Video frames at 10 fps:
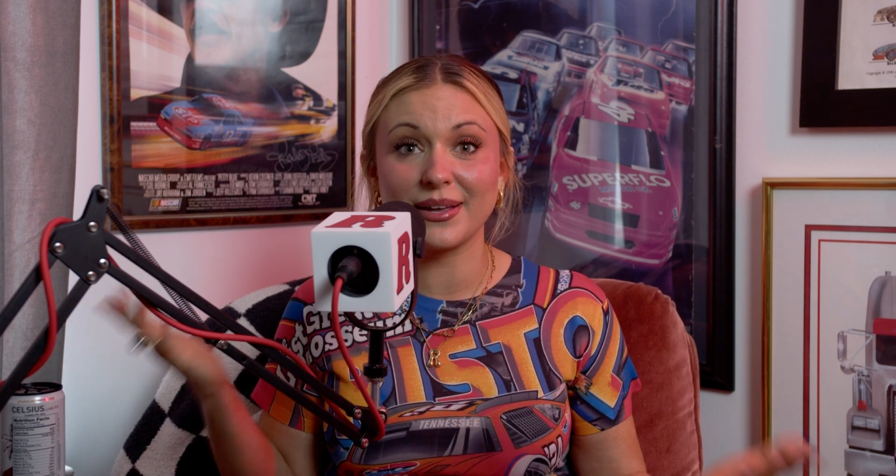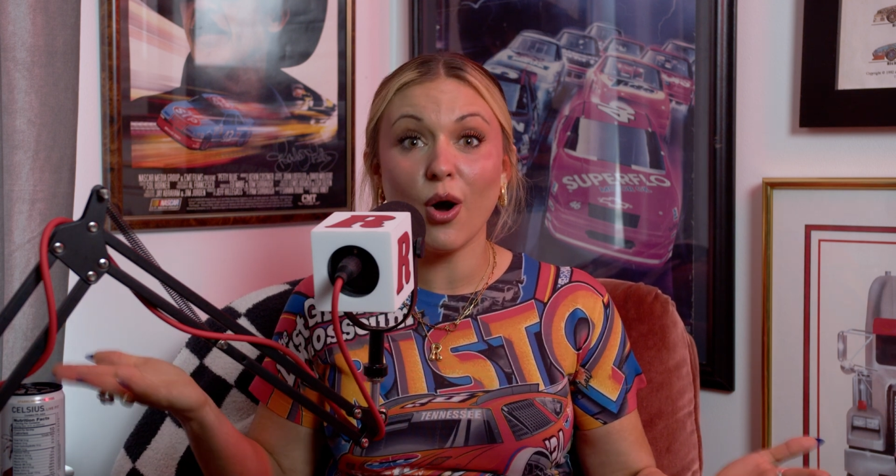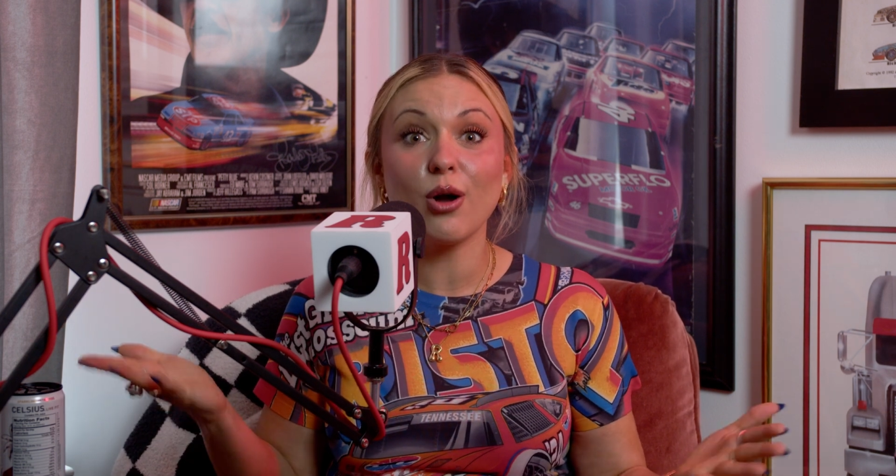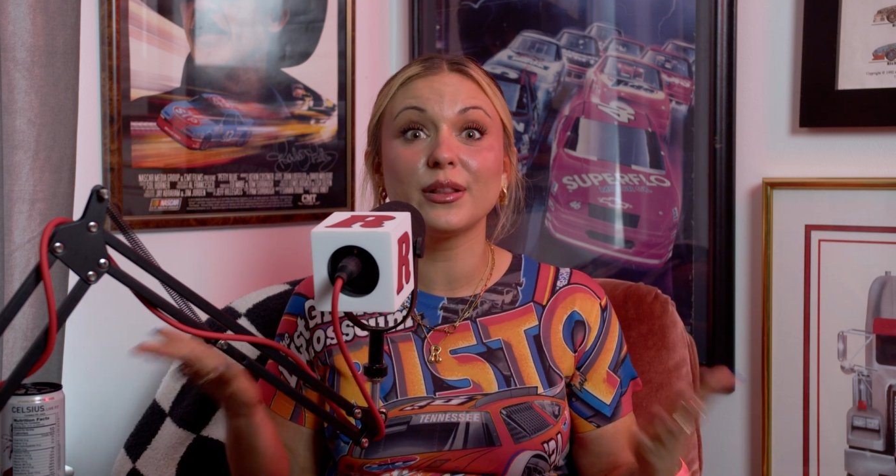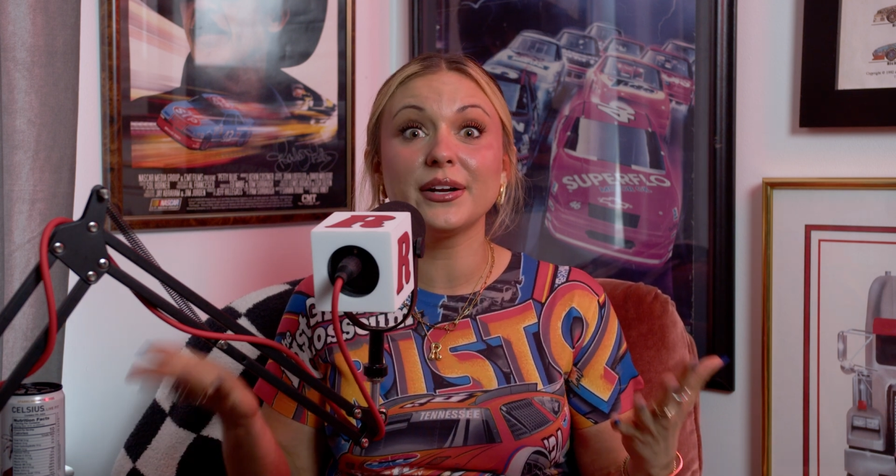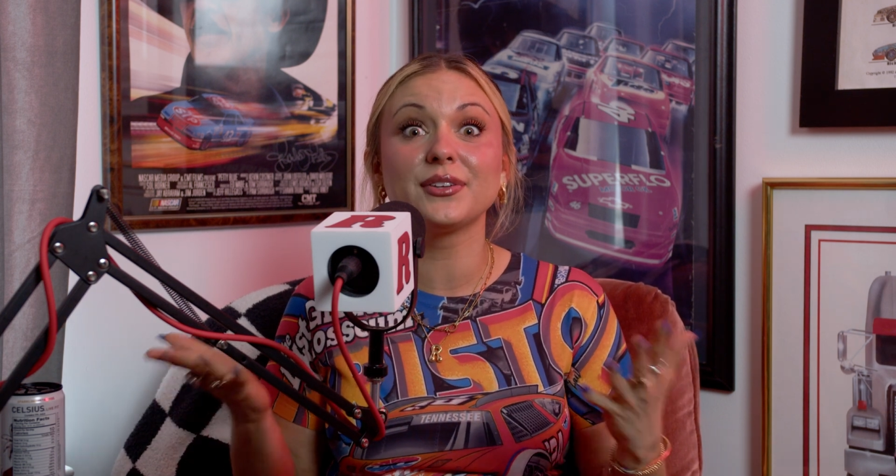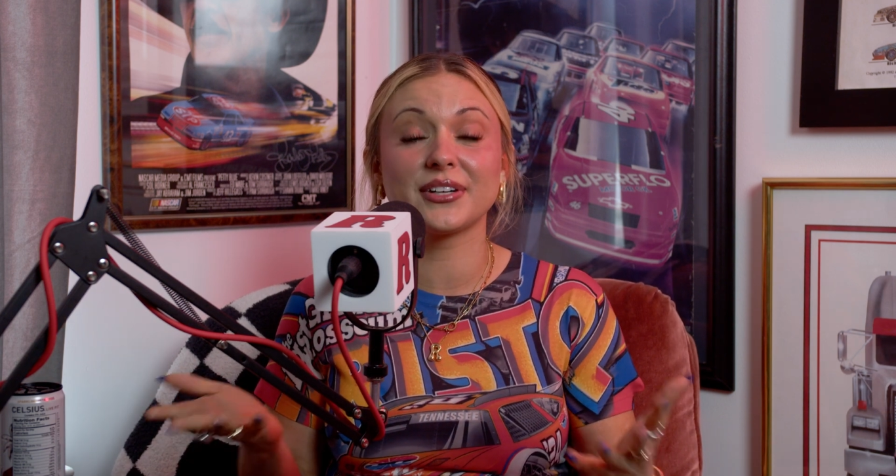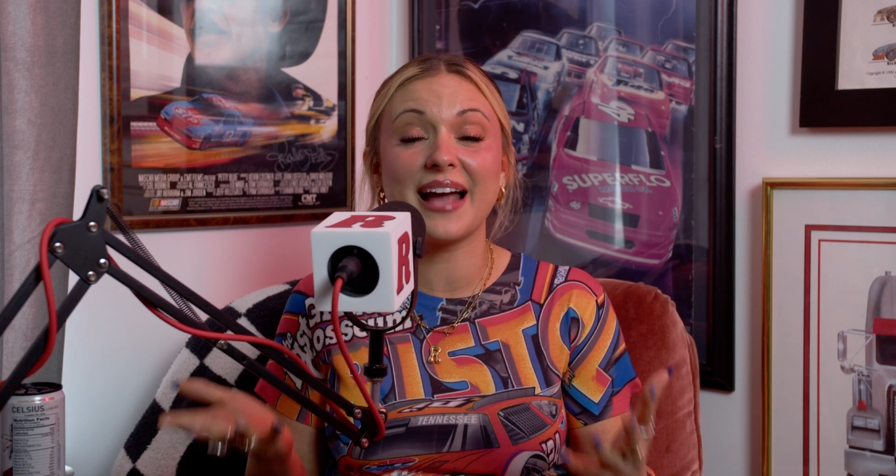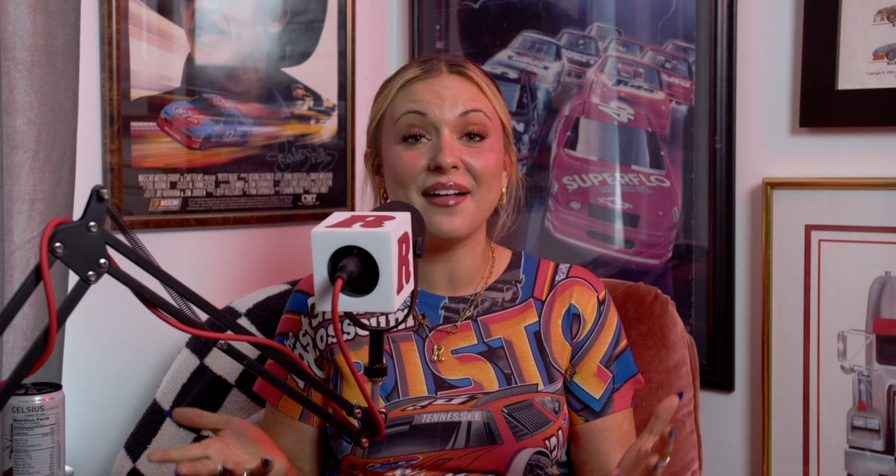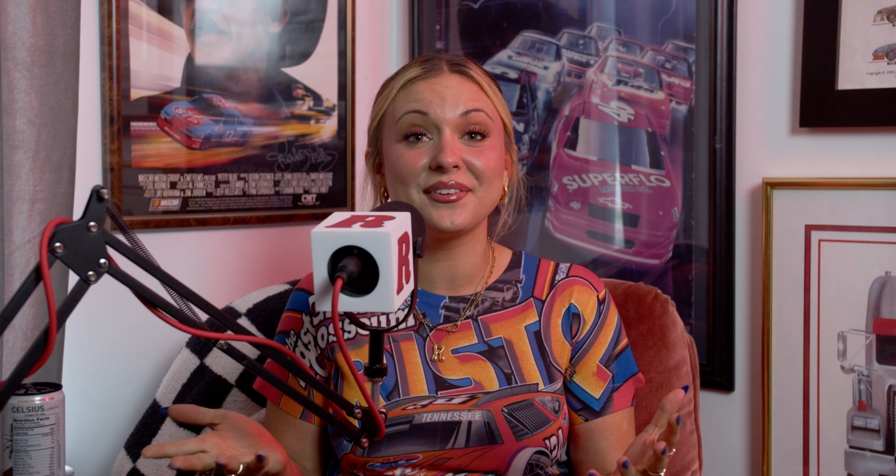They all cleared their
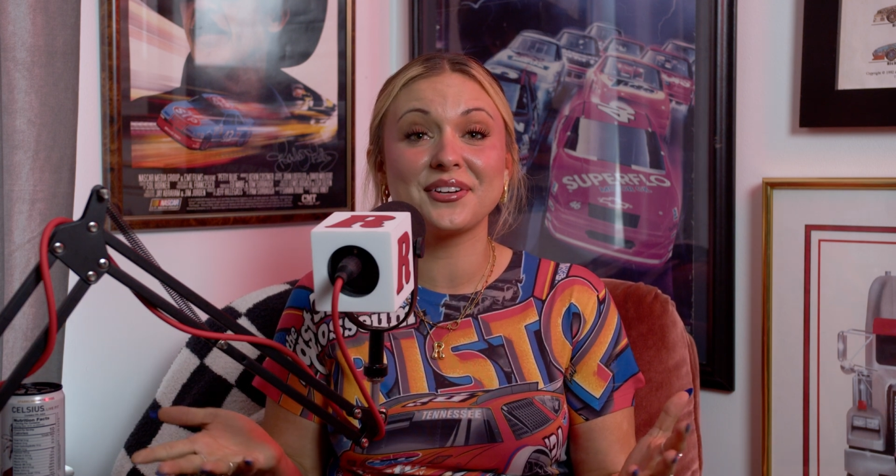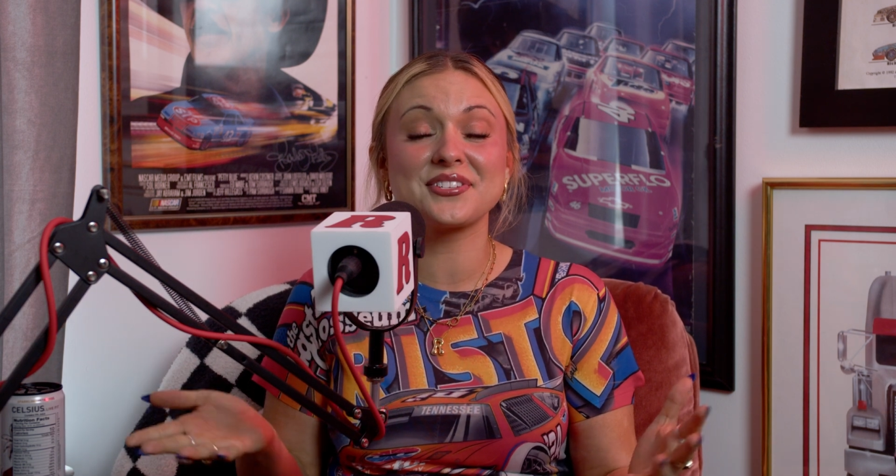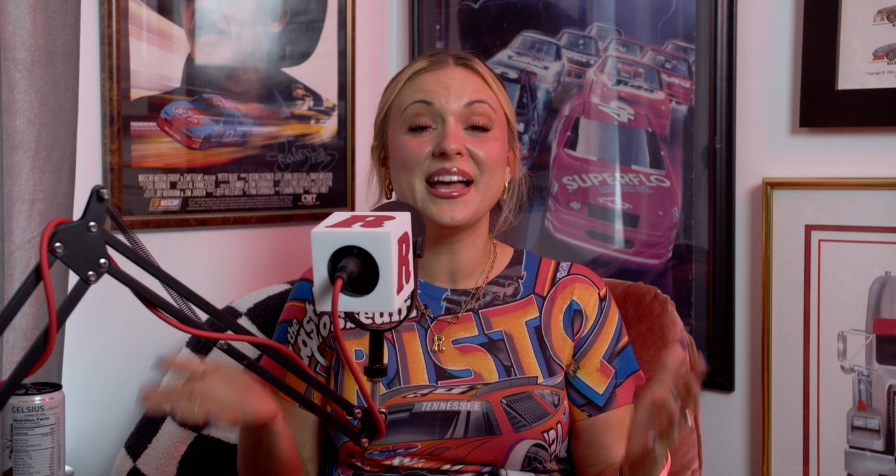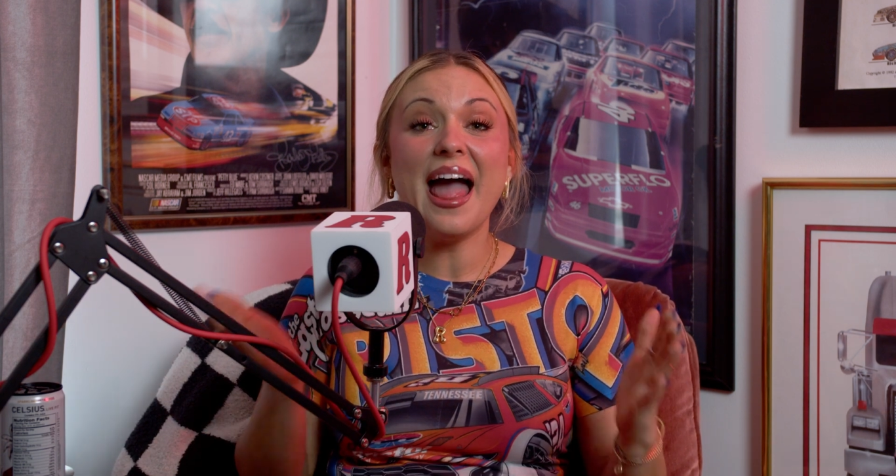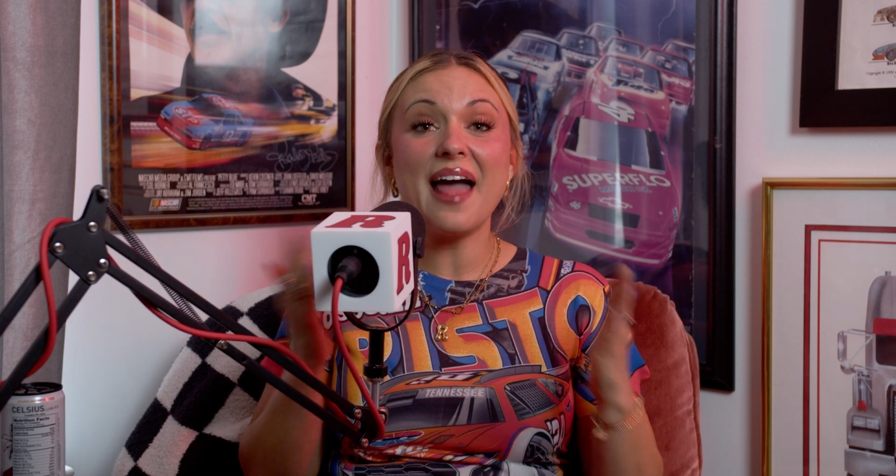calendars